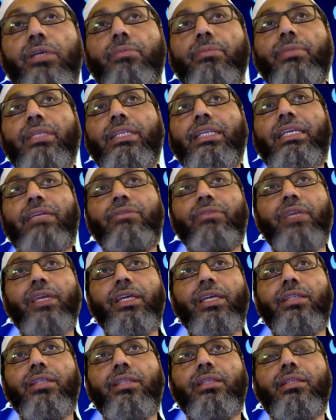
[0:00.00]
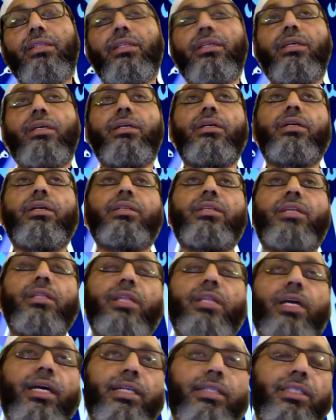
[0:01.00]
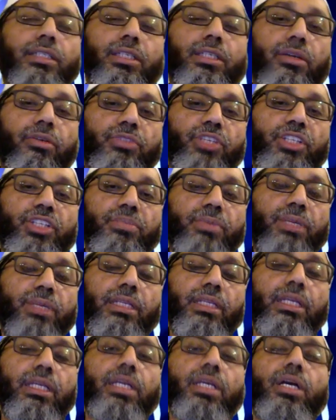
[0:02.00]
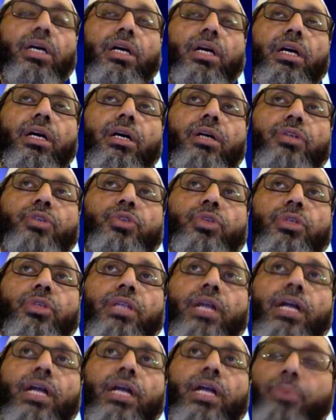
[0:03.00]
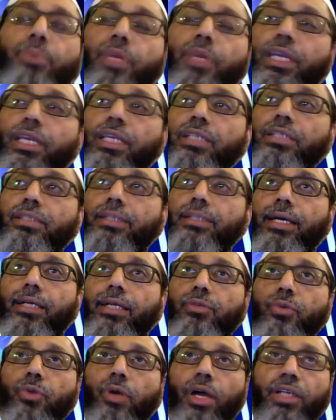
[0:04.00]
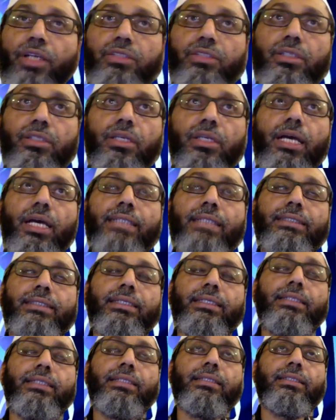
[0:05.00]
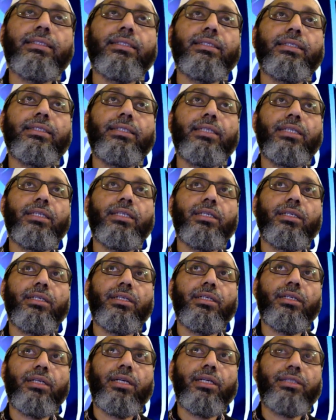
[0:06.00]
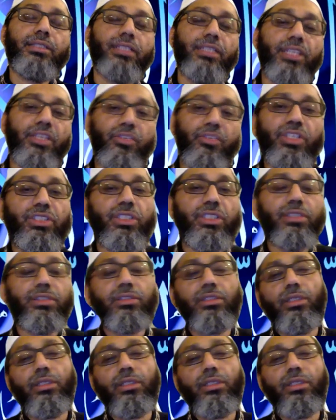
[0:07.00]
believe in Allah and the Day of Judgment should not pray Salatul Asr until he reaches